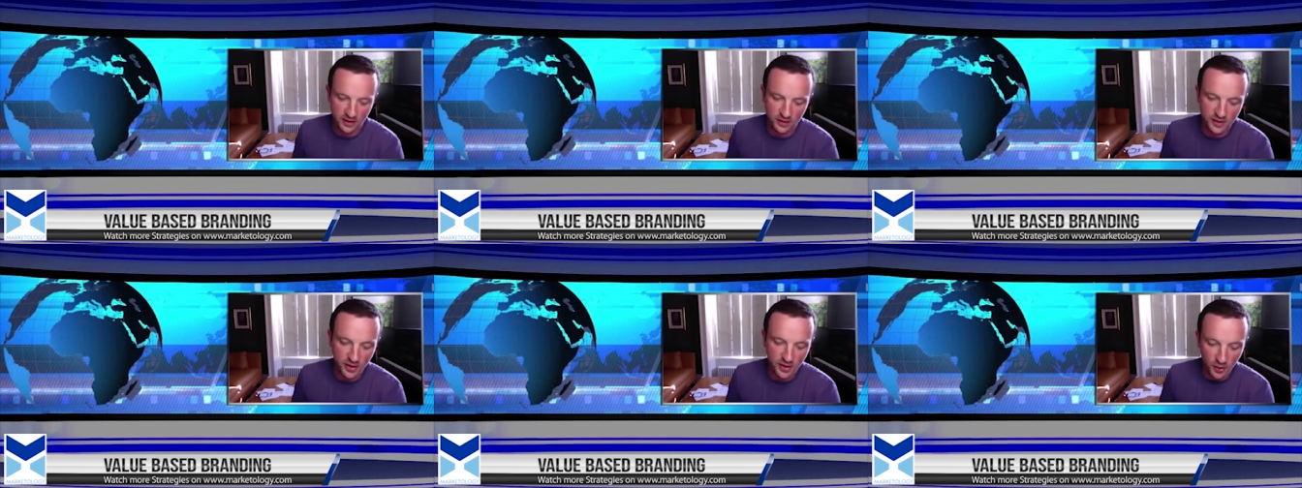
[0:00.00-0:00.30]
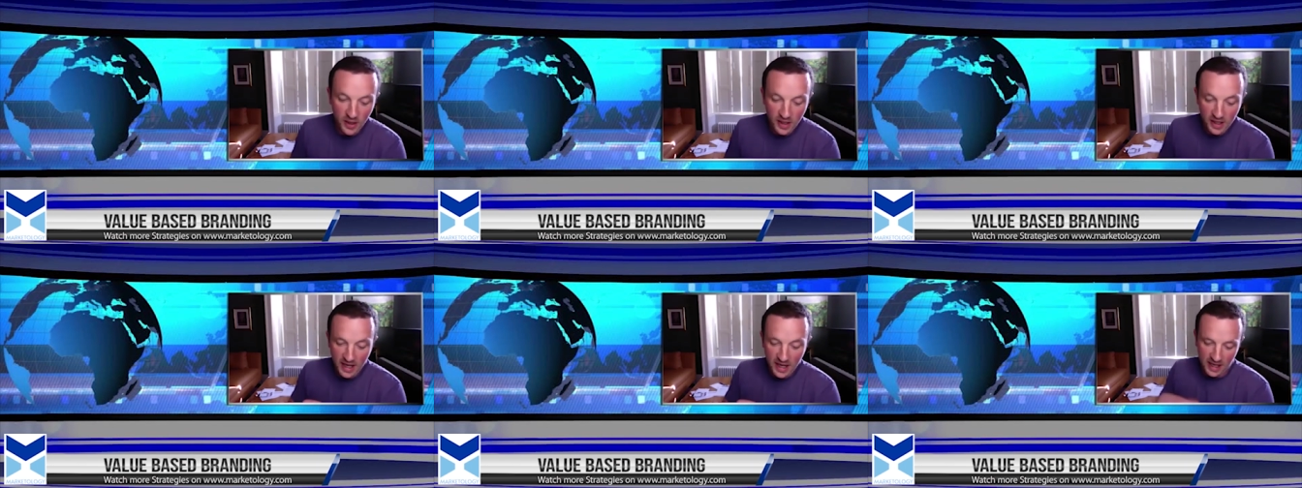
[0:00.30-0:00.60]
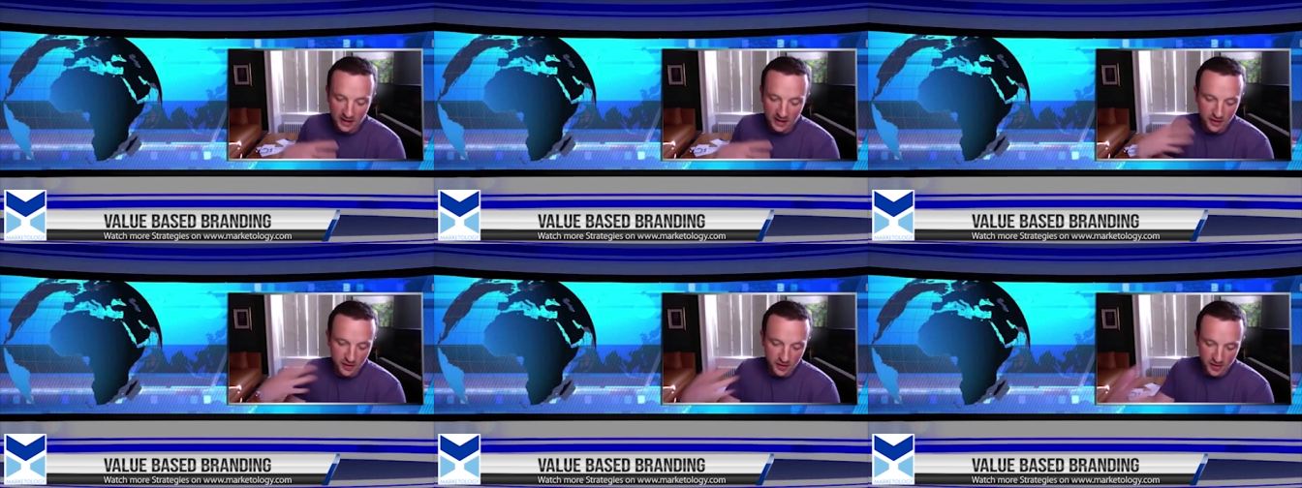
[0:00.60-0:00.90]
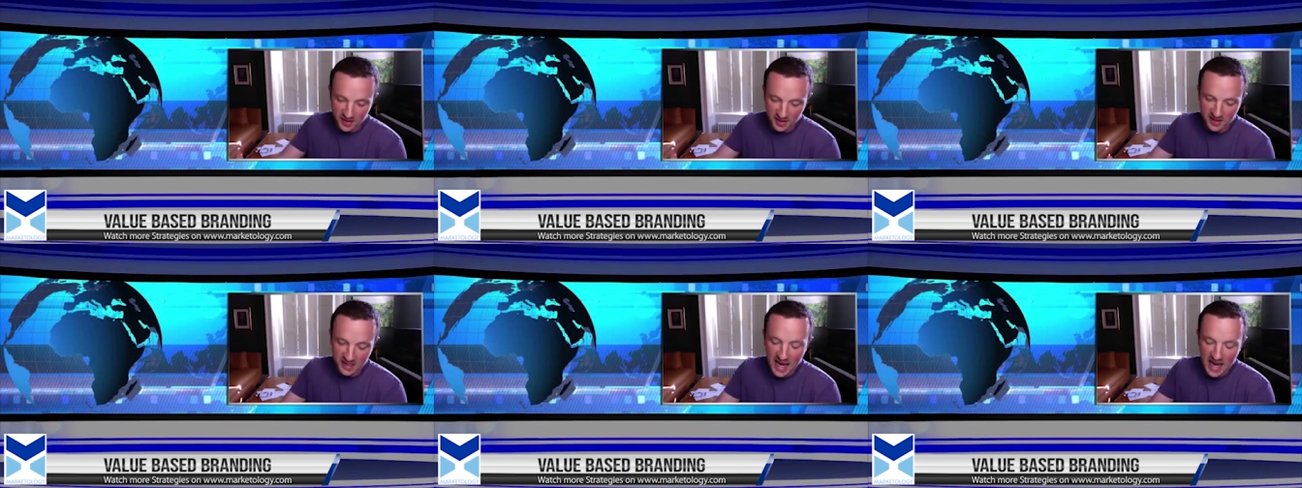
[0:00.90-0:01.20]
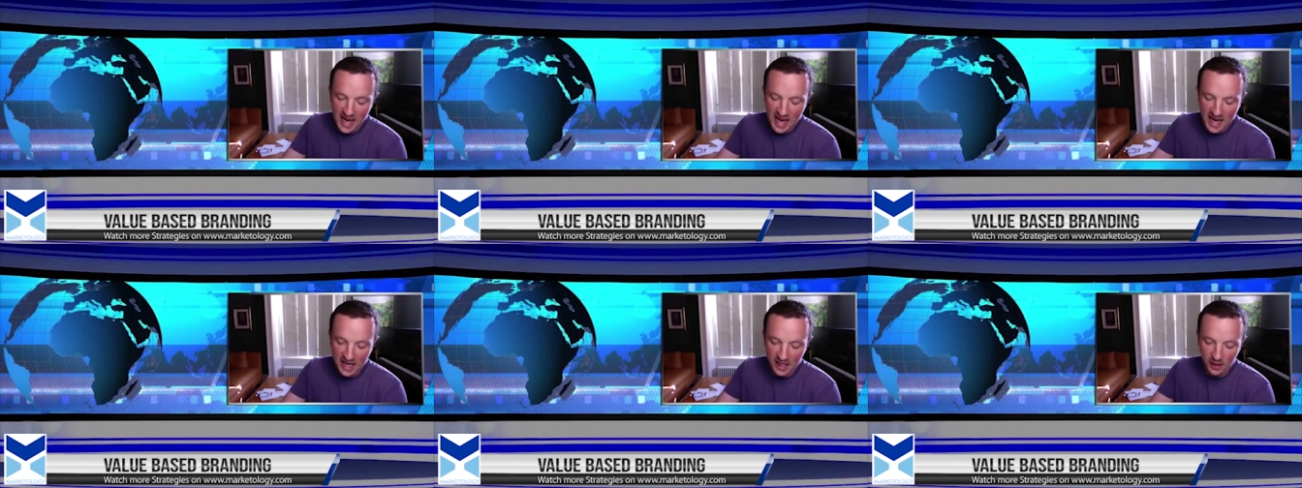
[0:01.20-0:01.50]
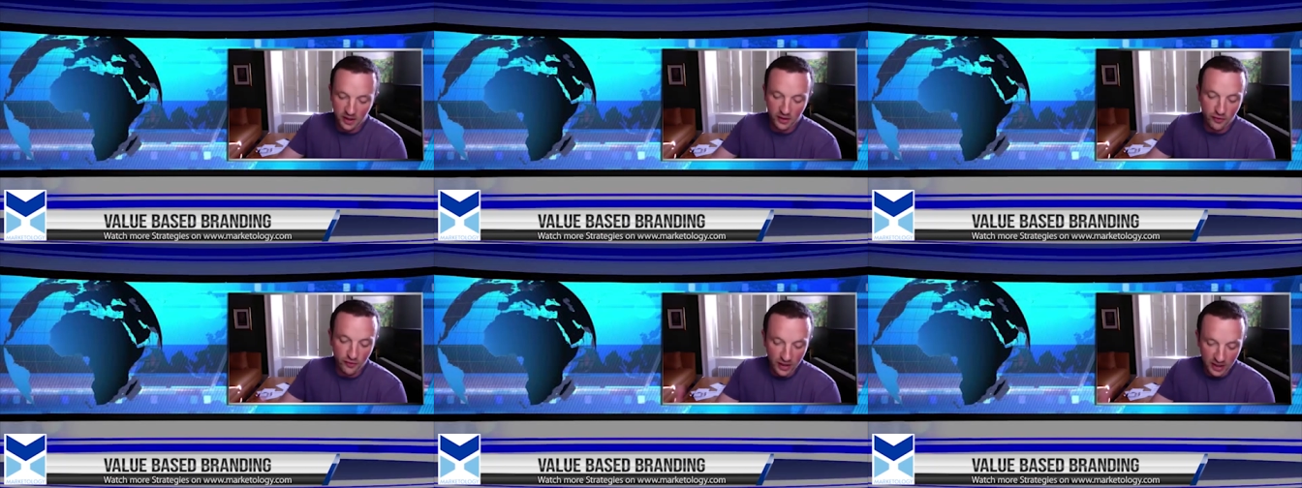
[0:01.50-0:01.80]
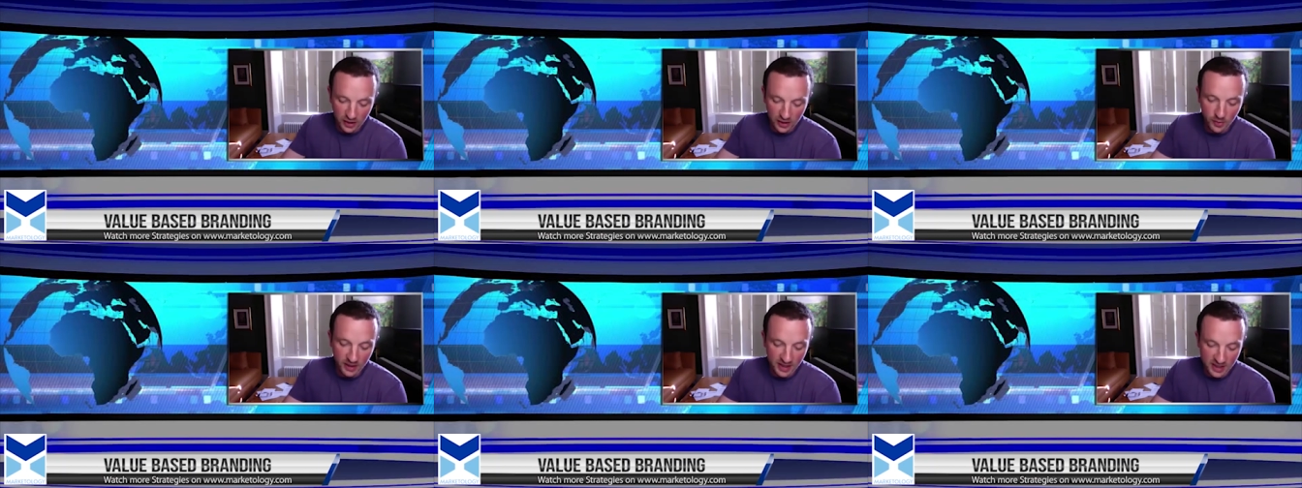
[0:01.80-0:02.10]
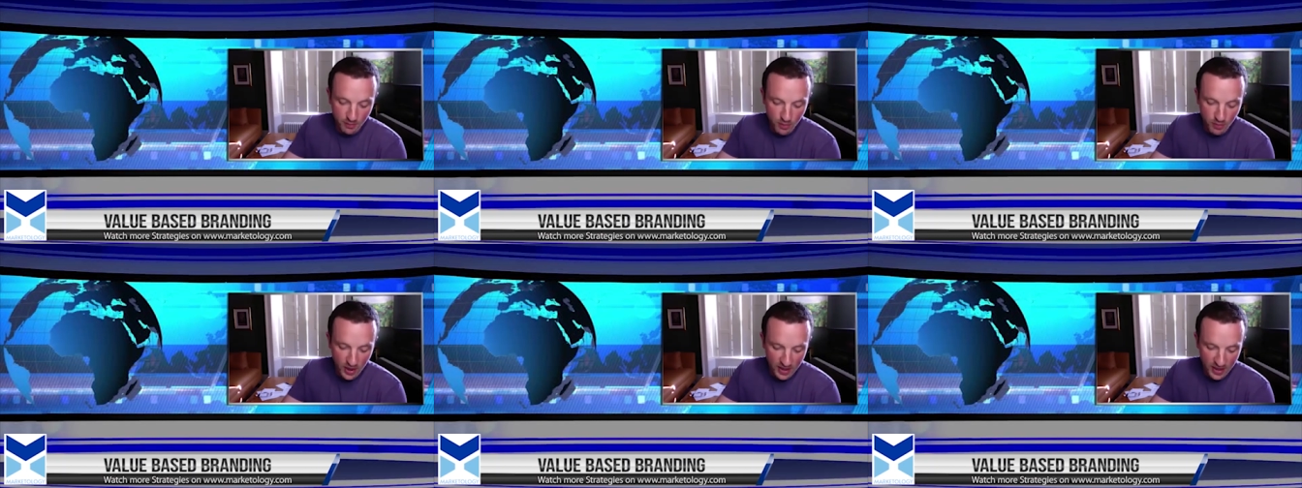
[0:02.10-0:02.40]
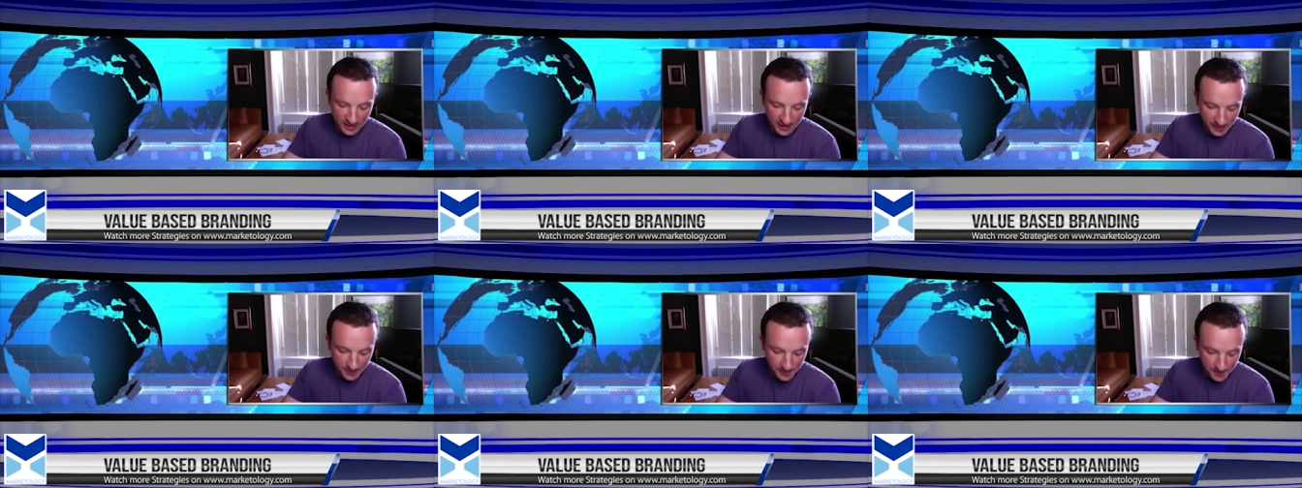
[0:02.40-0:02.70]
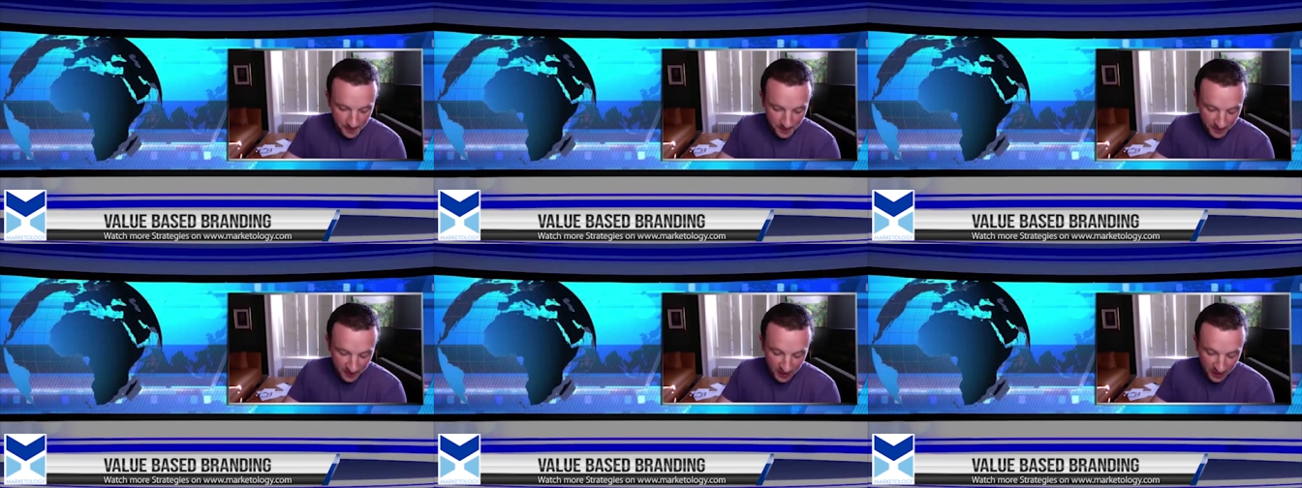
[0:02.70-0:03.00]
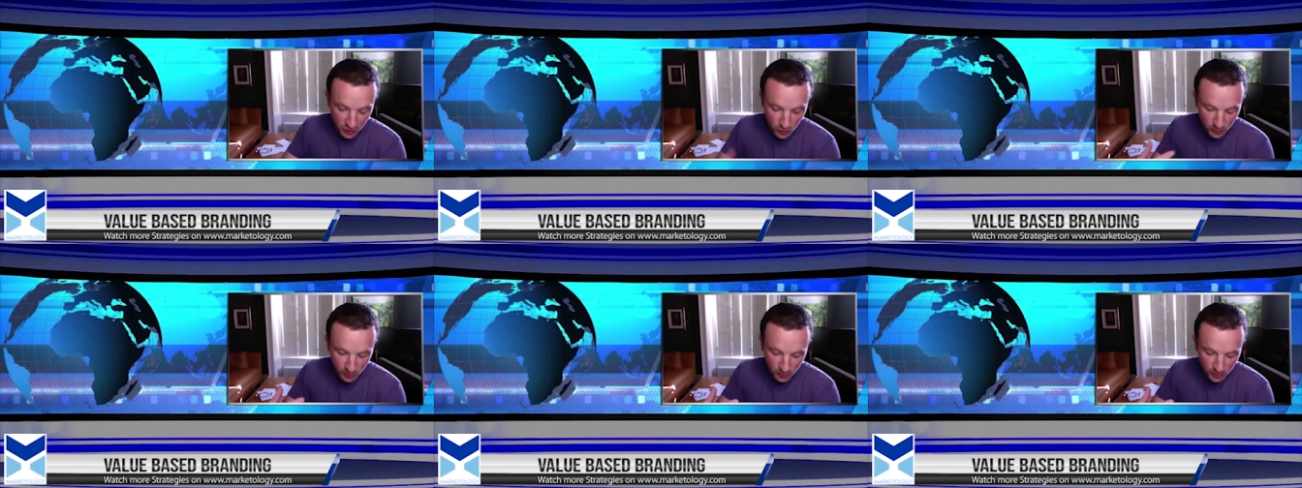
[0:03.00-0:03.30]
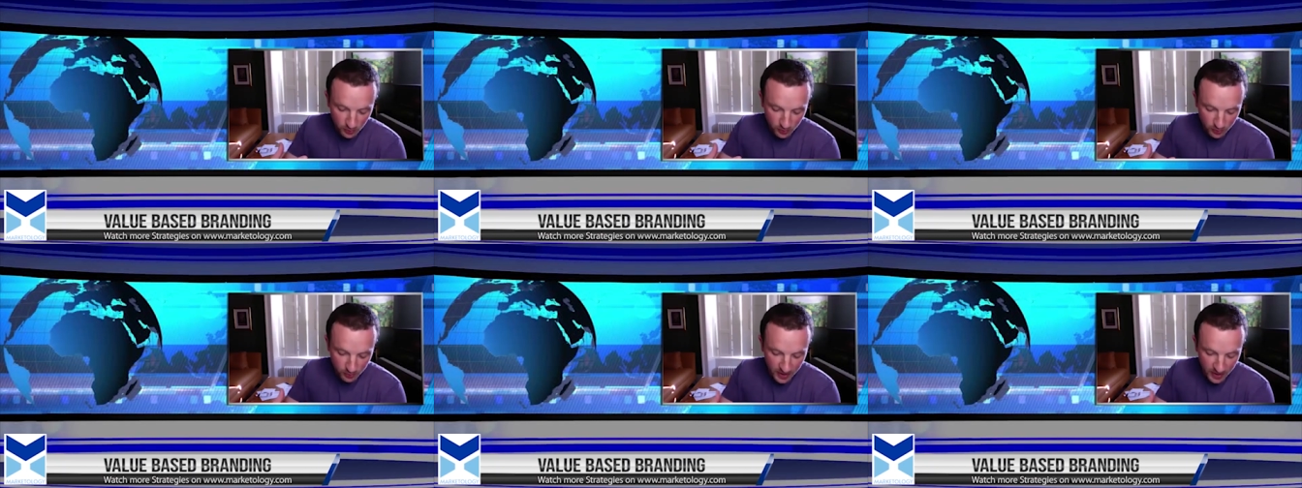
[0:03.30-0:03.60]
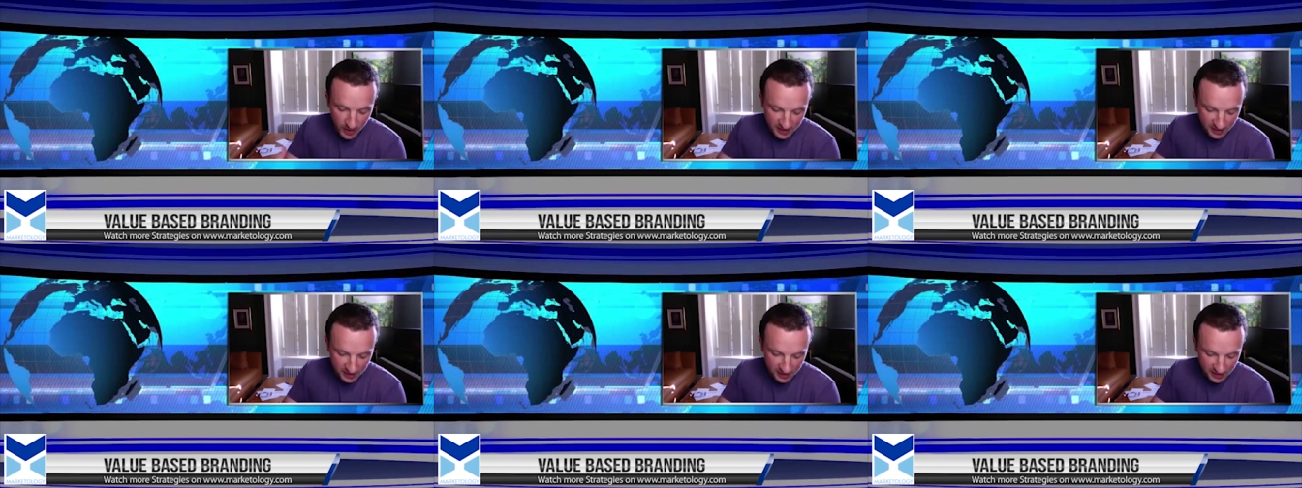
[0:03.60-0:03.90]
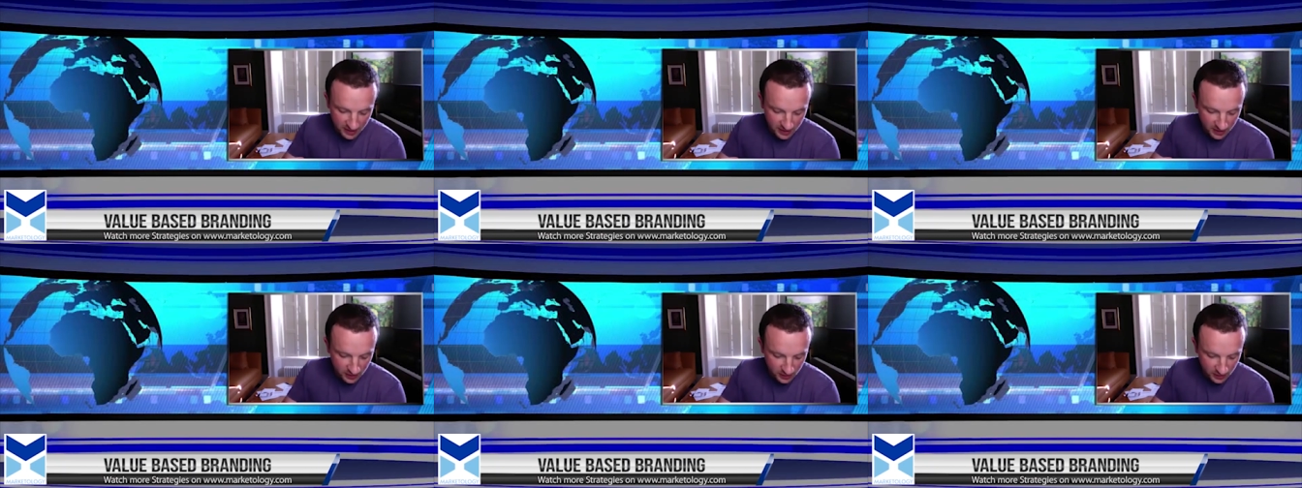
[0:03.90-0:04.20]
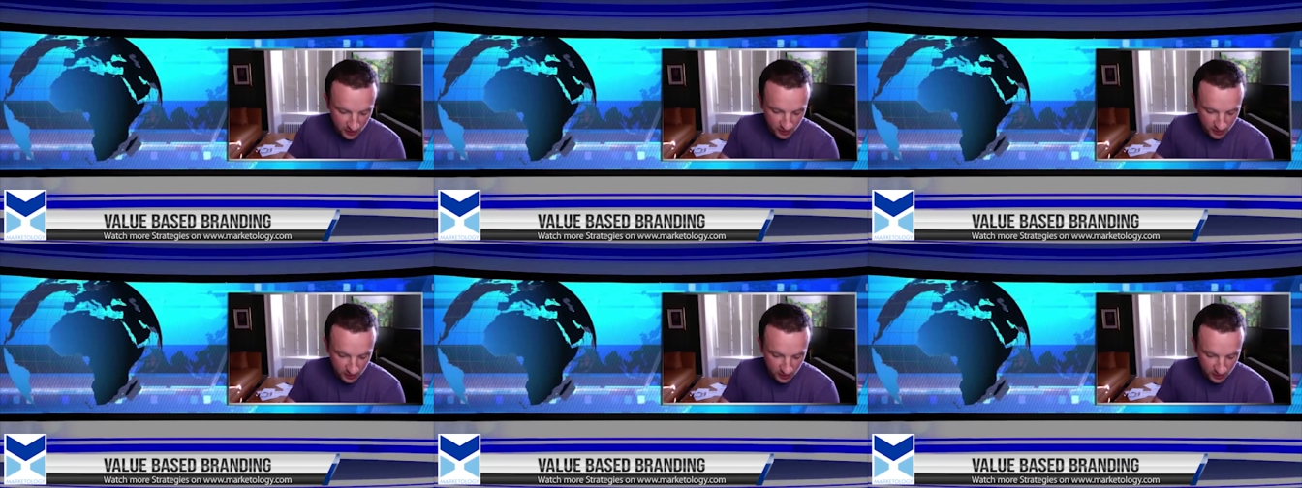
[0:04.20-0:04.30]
So, and there's a saying in value-based branding, you basically,